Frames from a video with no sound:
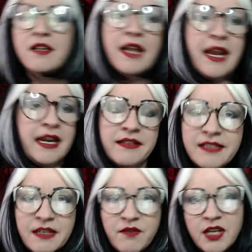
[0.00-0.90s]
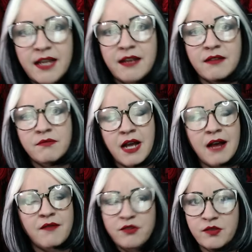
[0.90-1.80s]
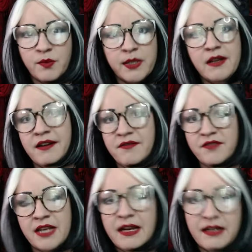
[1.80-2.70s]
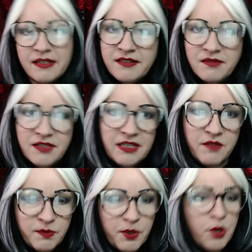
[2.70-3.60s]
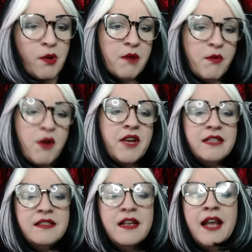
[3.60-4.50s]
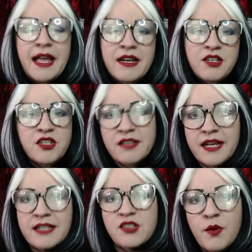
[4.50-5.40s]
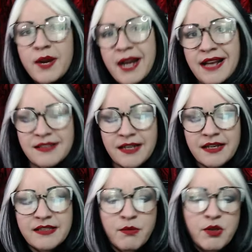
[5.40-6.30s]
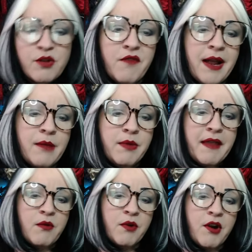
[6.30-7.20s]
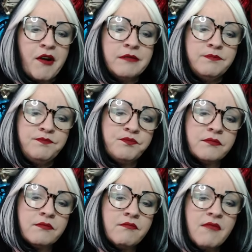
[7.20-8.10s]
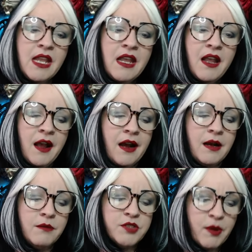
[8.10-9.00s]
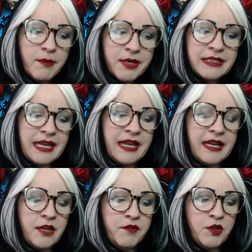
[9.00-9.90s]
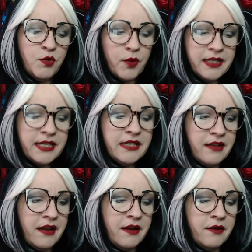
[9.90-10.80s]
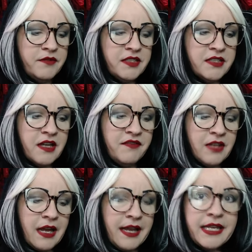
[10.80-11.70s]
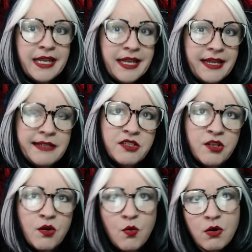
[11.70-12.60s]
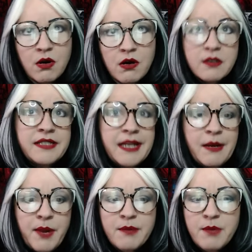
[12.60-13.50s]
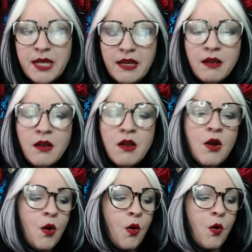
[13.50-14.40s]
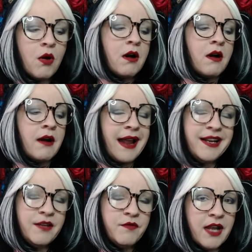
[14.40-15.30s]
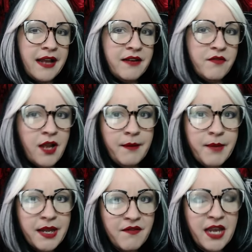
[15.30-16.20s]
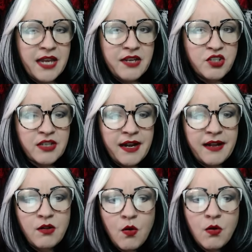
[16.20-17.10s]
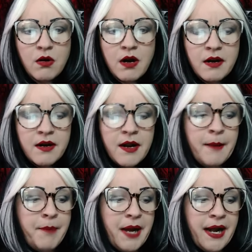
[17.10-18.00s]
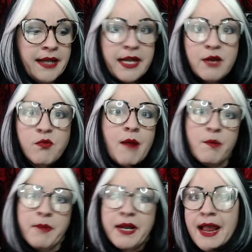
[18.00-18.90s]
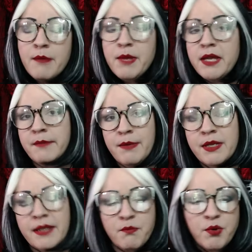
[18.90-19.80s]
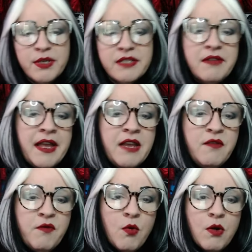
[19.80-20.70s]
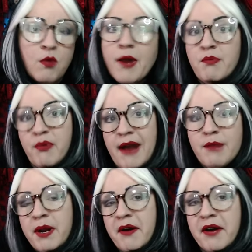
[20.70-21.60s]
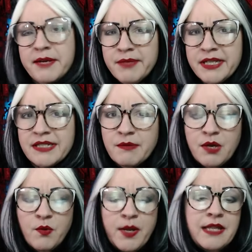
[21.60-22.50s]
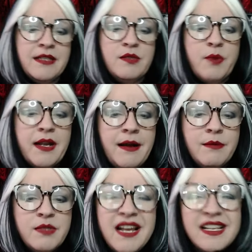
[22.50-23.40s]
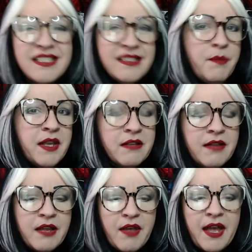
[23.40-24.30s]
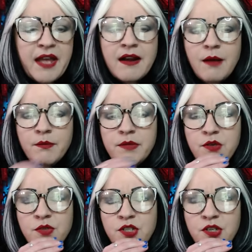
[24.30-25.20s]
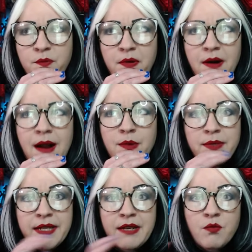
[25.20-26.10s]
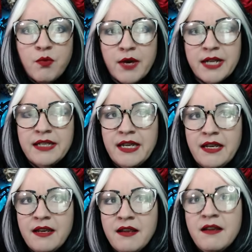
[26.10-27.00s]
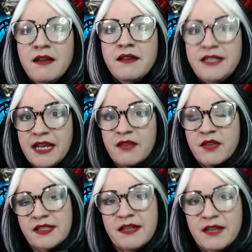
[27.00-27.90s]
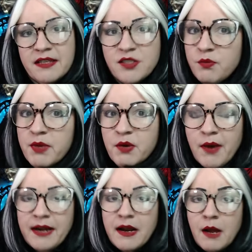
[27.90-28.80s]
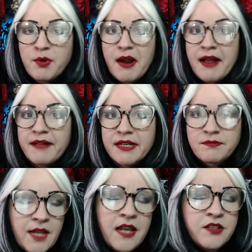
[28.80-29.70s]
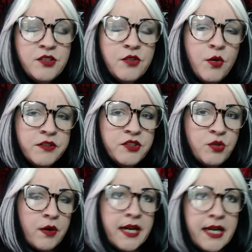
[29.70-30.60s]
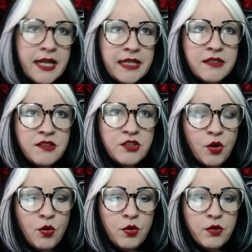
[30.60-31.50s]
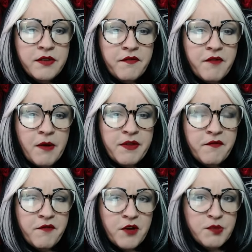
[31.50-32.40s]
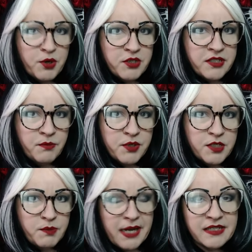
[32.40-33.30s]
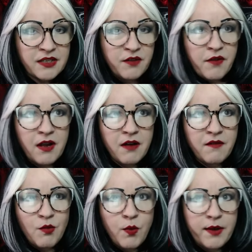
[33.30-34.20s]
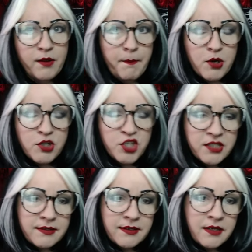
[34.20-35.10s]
80s Stephen King novels, we loved 80s Steven Spielberg movies, and it's just like, so it has like a similar vibe in that regard. So I'm gonna say if you really loved stuff like It or Stand By Me, or any of the kind of coming of age style horror by like Robert McCammon, maybe like Boy's Life or Ray Bradbury, like Something Wicked This Way Comes, something like that, you should probably really dig this. I think this will be right up your alley. So the whole story is told from the first person perspective of Will Burgess,